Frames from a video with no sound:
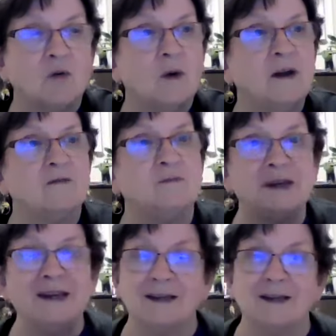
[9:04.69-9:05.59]
a way of
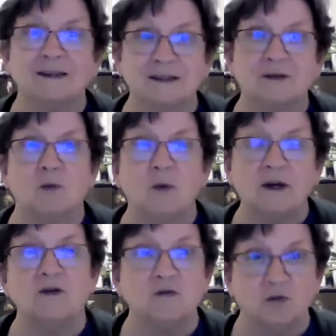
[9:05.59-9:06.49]
being that's the
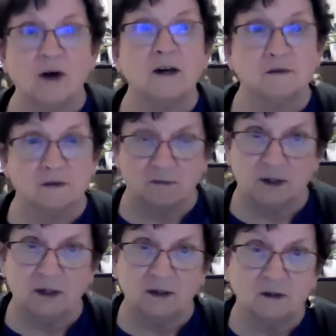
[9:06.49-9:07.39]
way you crave to
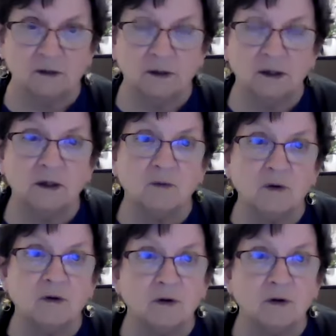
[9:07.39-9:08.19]
be, and that